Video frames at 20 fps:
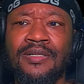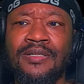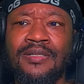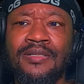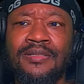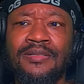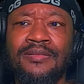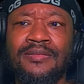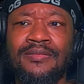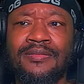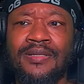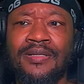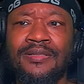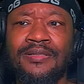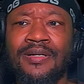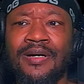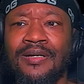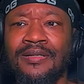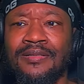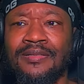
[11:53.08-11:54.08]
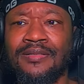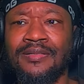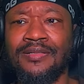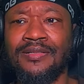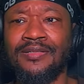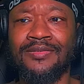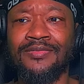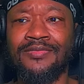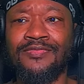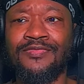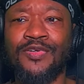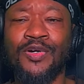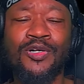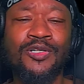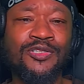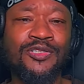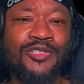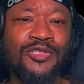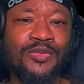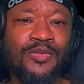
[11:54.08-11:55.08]
They not a
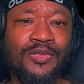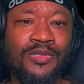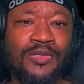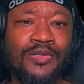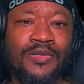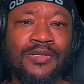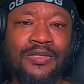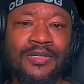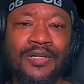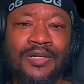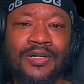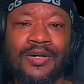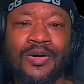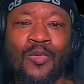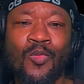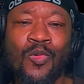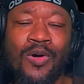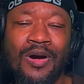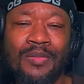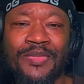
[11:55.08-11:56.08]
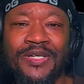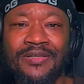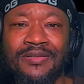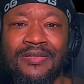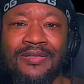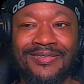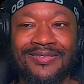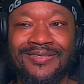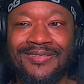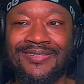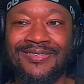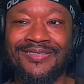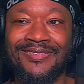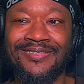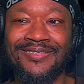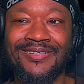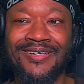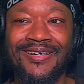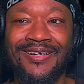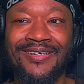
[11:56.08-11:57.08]
virtual woman.
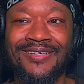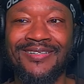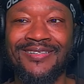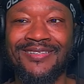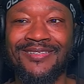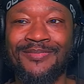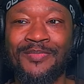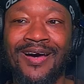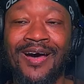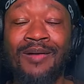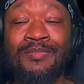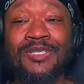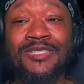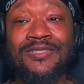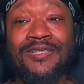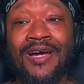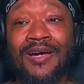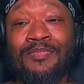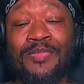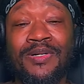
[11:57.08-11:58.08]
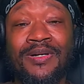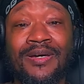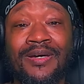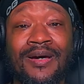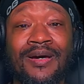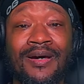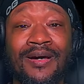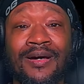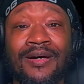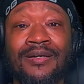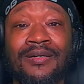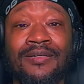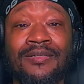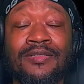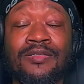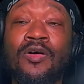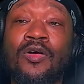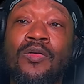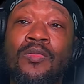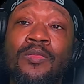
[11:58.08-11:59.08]
It's like, I'm the type of guy,
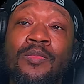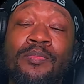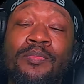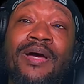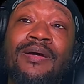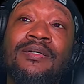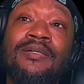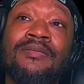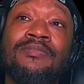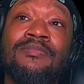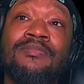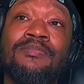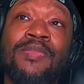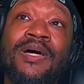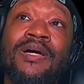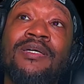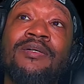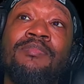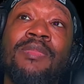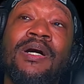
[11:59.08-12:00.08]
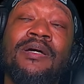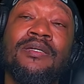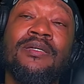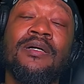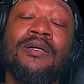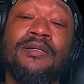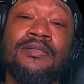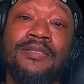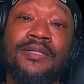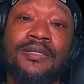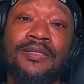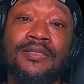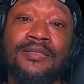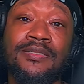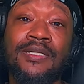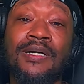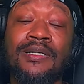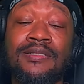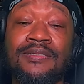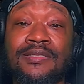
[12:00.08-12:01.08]
you know, back in my younger
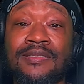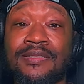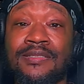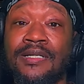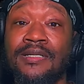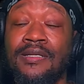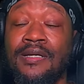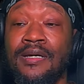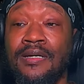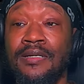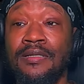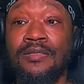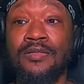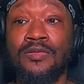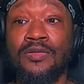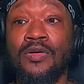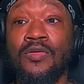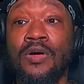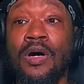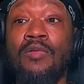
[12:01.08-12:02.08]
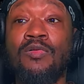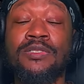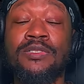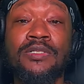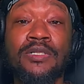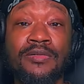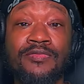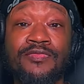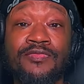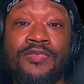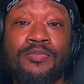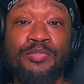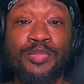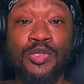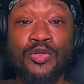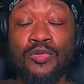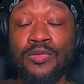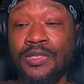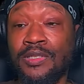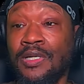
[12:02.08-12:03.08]
days, I can say that, you know, I was looking for
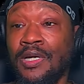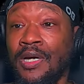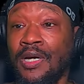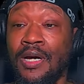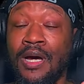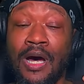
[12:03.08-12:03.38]
beauty.